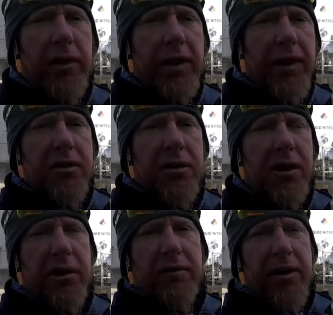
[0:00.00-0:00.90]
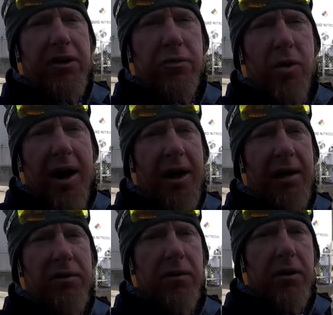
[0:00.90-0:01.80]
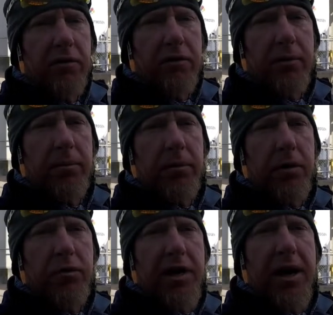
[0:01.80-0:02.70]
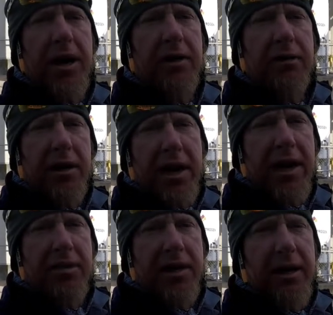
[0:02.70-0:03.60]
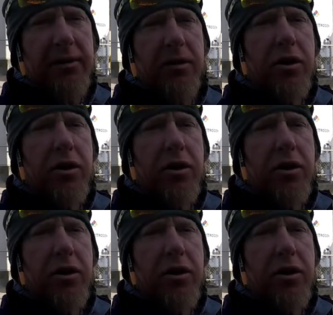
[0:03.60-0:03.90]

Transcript: inch elevation rise from low side to high side.